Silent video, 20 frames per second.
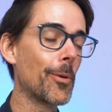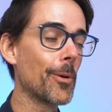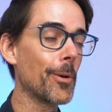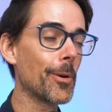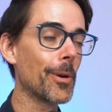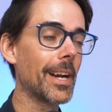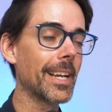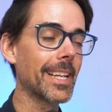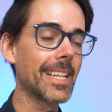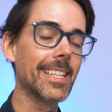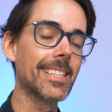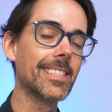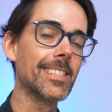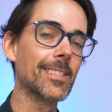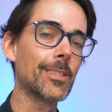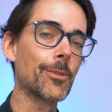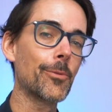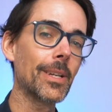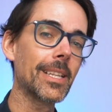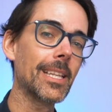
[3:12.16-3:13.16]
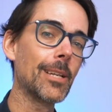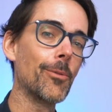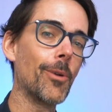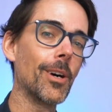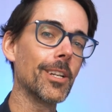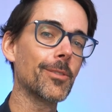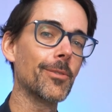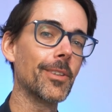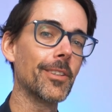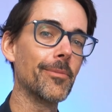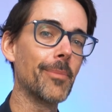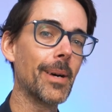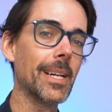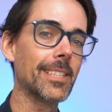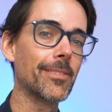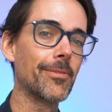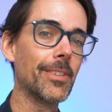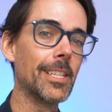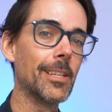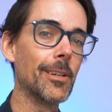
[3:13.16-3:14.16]
Or I can just quickly watch one of
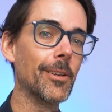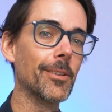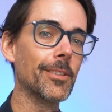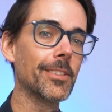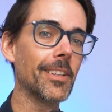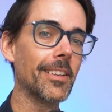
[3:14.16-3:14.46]
Mike's videos